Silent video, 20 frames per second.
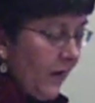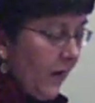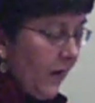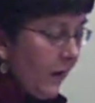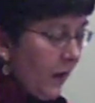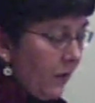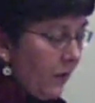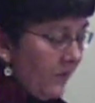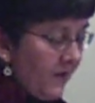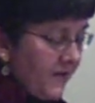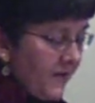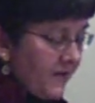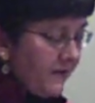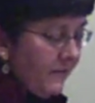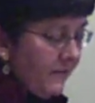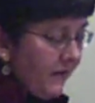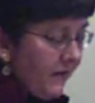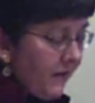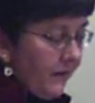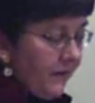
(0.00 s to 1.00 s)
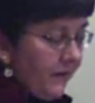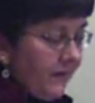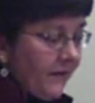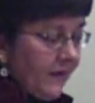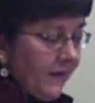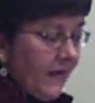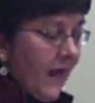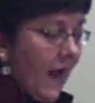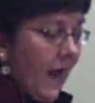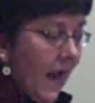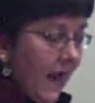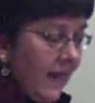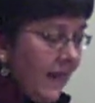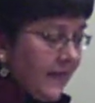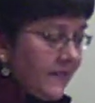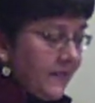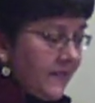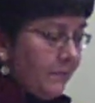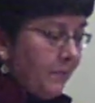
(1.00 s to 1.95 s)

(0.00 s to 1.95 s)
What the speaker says: Humanists feel that the highest